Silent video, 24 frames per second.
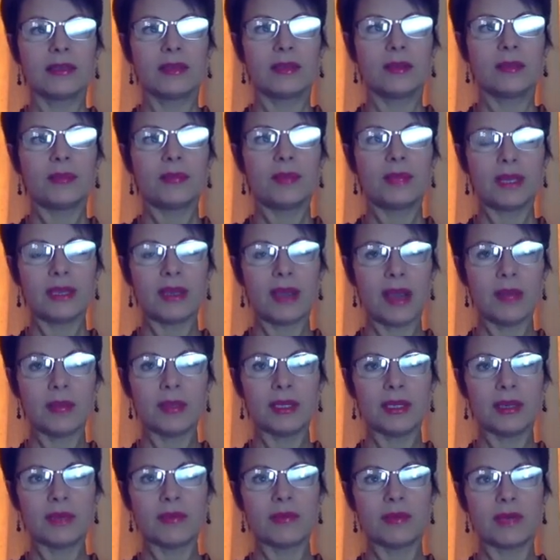
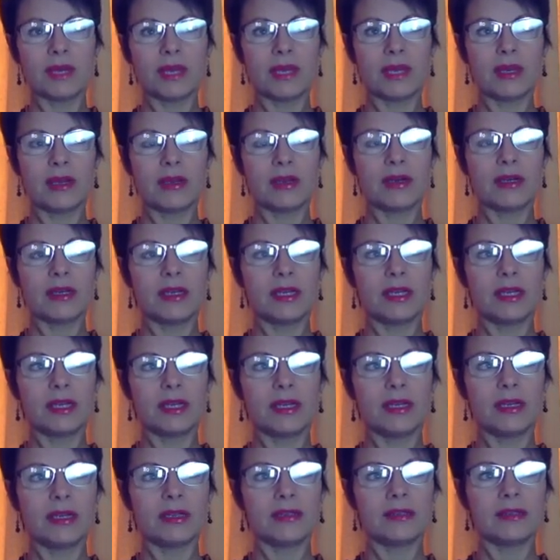Becoming aware
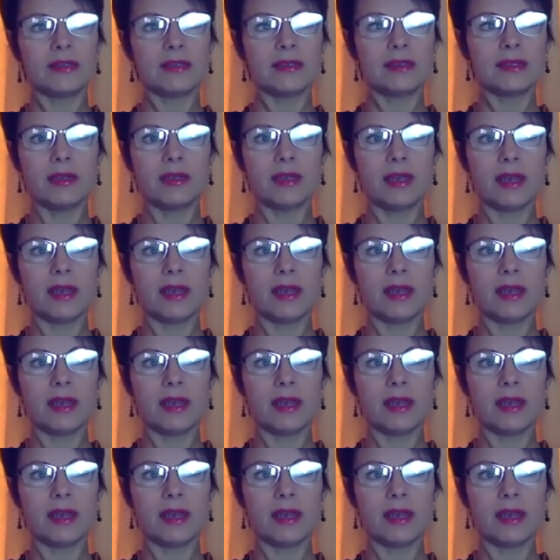is